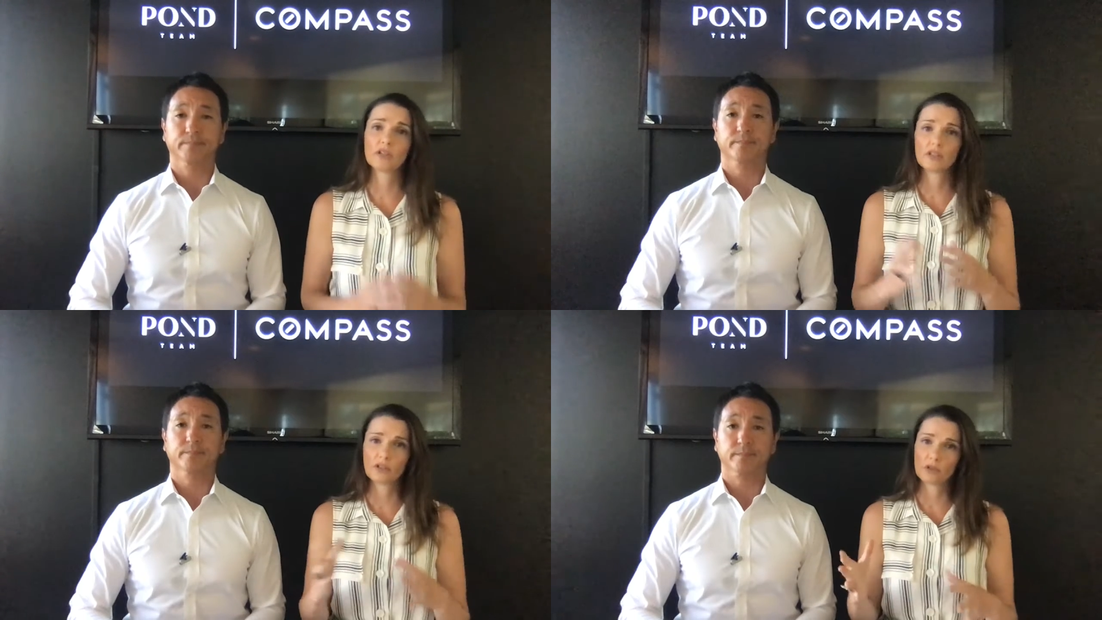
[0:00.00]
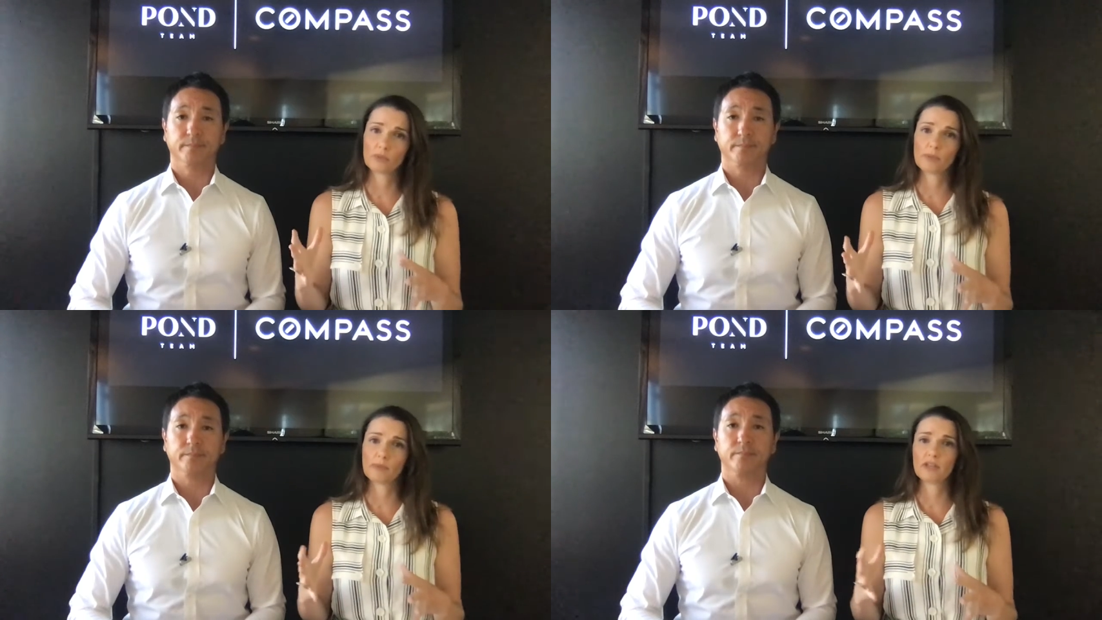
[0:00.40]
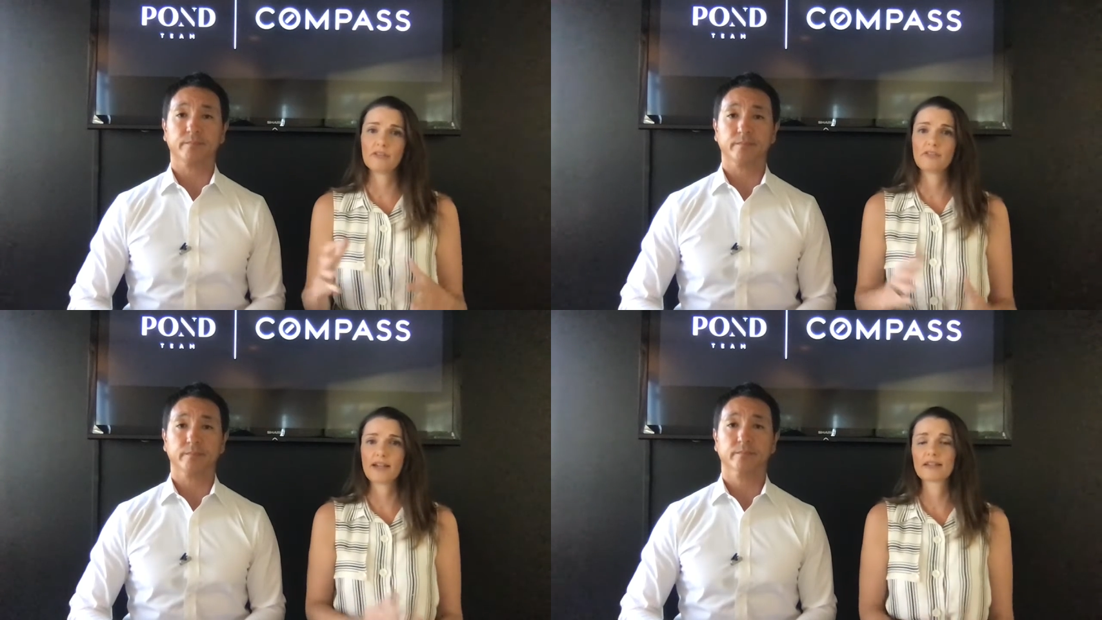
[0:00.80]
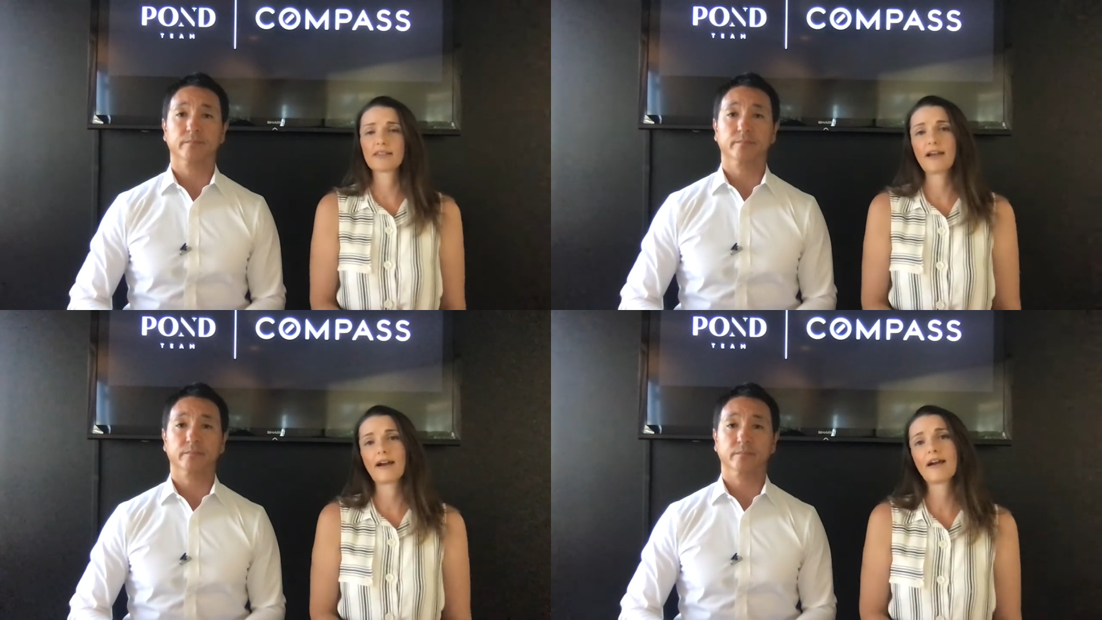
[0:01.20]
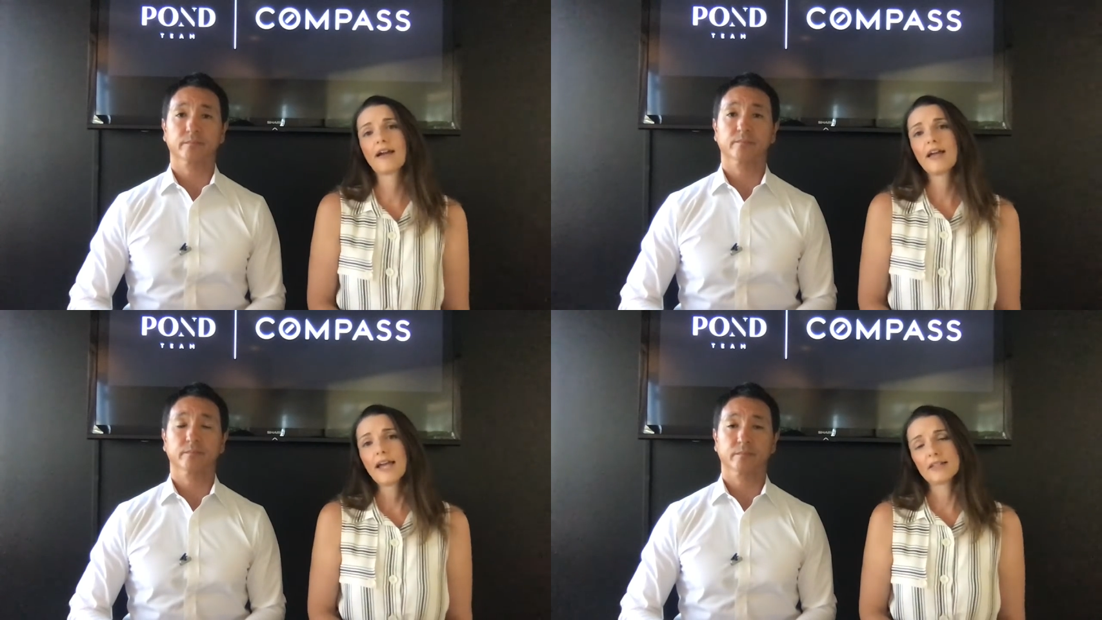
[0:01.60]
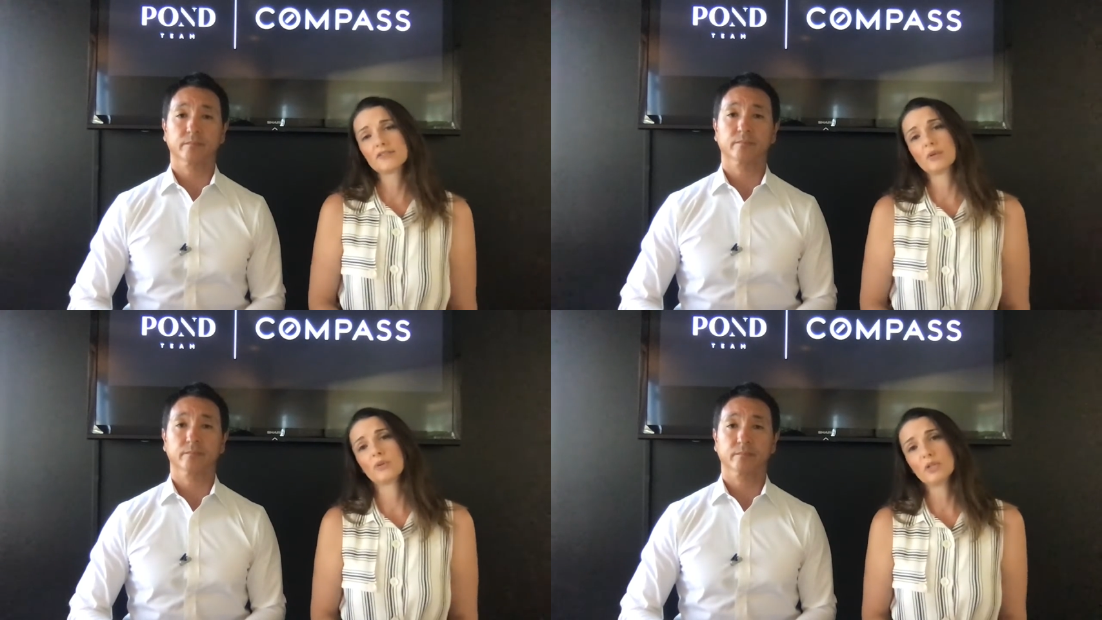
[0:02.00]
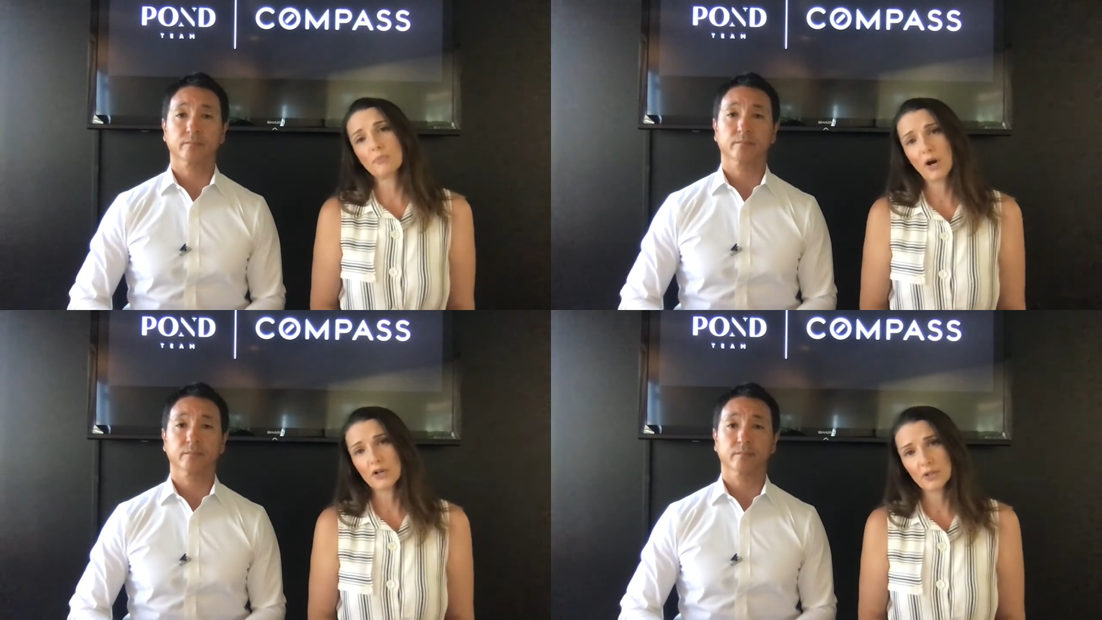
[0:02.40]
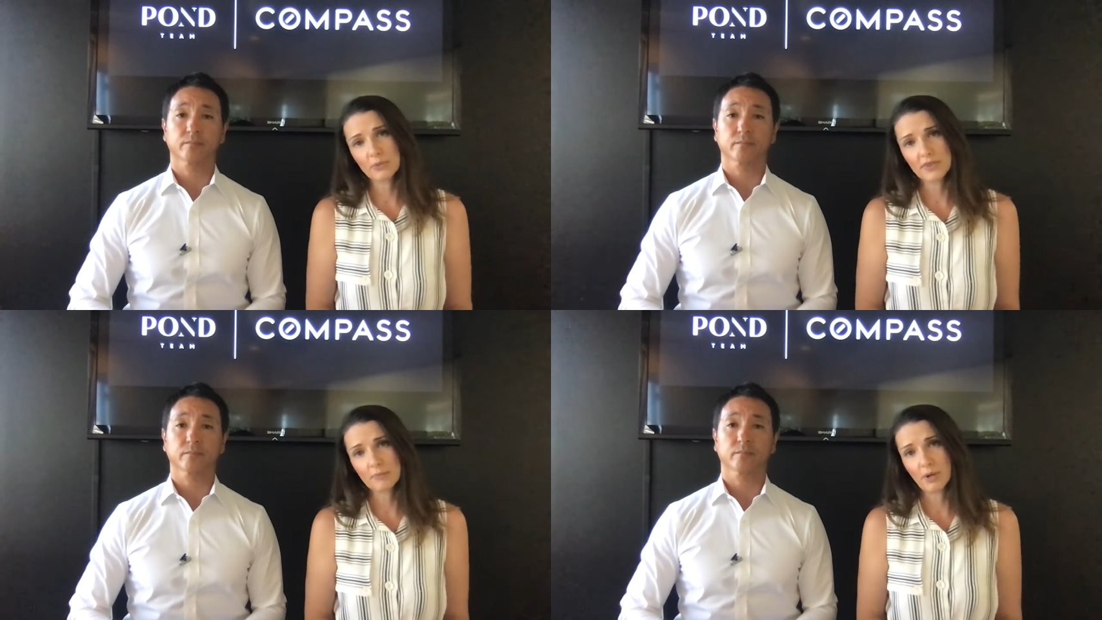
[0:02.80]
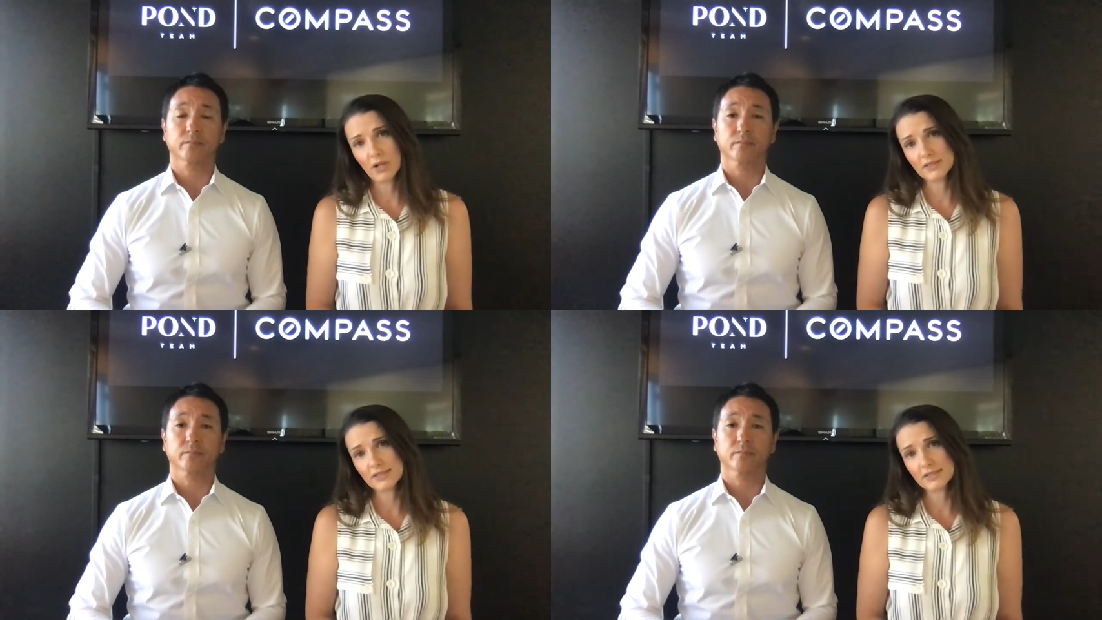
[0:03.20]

Speaker 1: a little ripple effect there. And so when you partner with the Pond